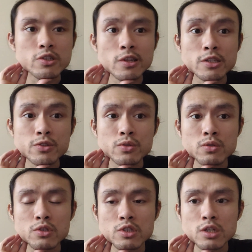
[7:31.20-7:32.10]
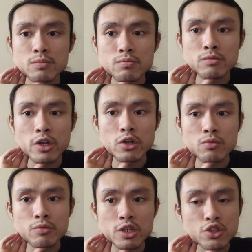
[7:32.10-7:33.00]
which led to some
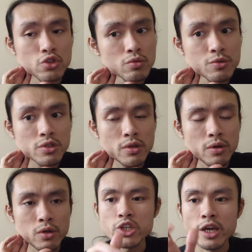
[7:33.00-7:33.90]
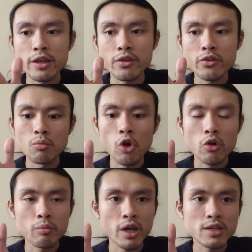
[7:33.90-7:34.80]
AeroPress soups which had
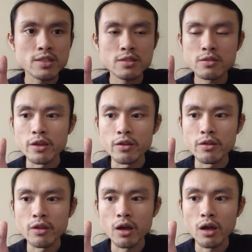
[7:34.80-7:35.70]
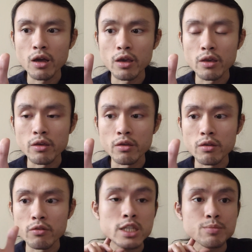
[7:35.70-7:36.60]
more mass than
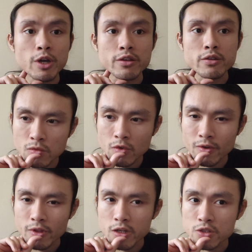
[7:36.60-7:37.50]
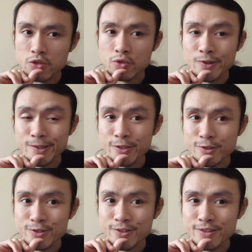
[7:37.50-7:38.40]
I expected. That's really
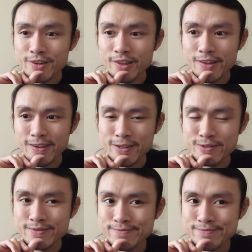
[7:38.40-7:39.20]
interesting, I think.